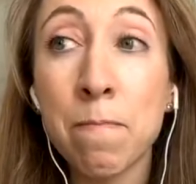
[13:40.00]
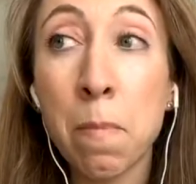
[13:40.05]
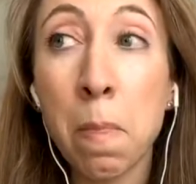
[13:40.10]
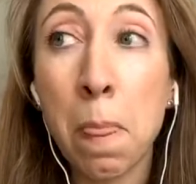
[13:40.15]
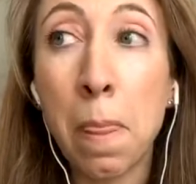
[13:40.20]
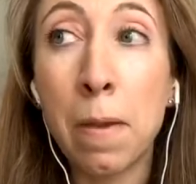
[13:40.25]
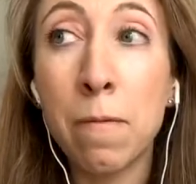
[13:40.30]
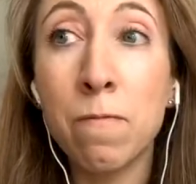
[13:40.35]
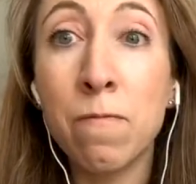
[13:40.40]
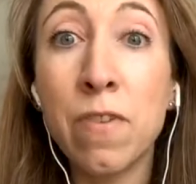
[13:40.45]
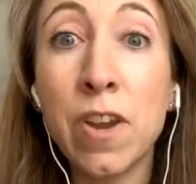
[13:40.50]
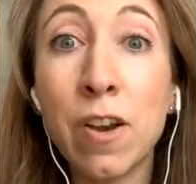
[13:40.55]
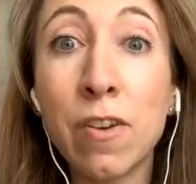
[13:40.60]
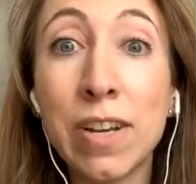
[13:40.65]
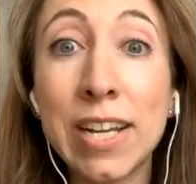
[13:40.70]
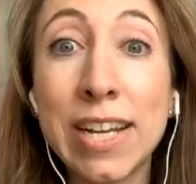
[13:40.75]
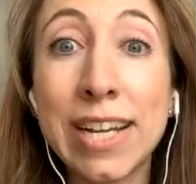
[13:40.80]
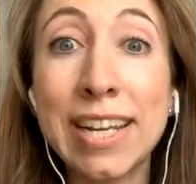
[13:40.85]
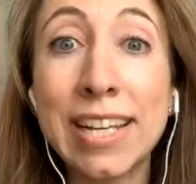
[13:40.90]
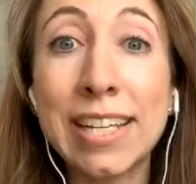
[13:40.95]

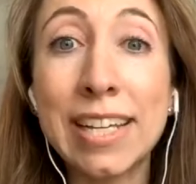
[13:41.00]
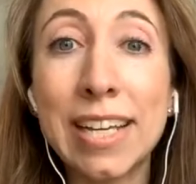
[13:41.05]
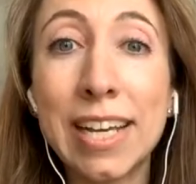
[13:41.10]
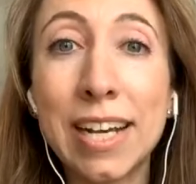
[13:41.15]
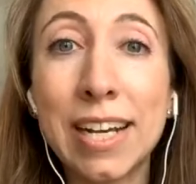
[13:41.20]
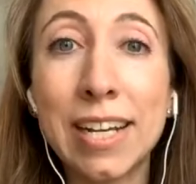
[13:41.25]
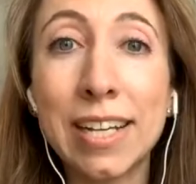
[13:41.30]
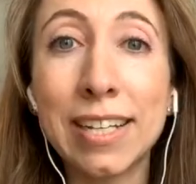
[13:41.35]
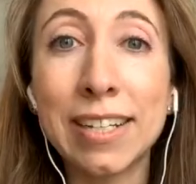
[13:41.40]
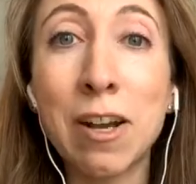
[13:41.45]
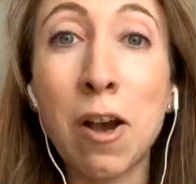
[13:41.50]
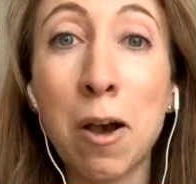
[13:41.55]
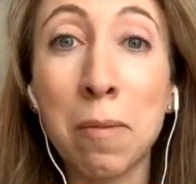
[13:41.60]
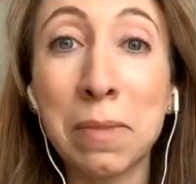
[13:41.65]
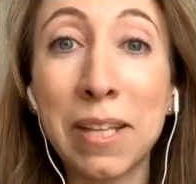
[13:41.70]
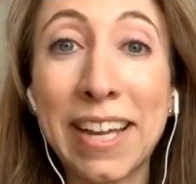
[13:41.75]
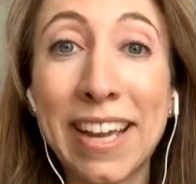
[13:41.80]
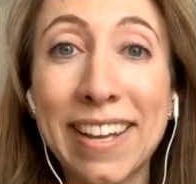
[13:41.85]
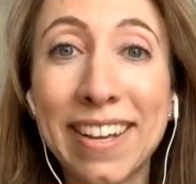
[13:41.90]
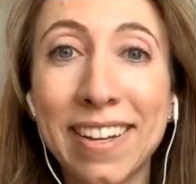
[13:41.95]
very uh,
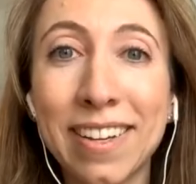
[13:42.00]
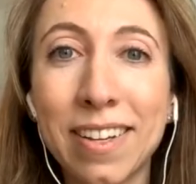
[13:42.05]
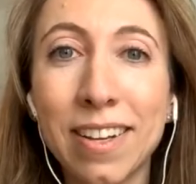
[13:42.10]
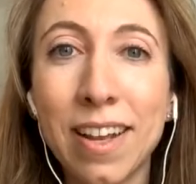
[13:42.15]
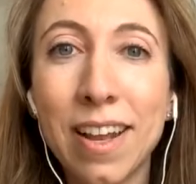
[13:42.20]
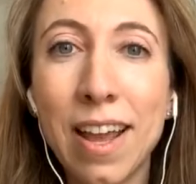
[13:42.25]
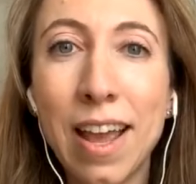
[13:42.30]
complicated.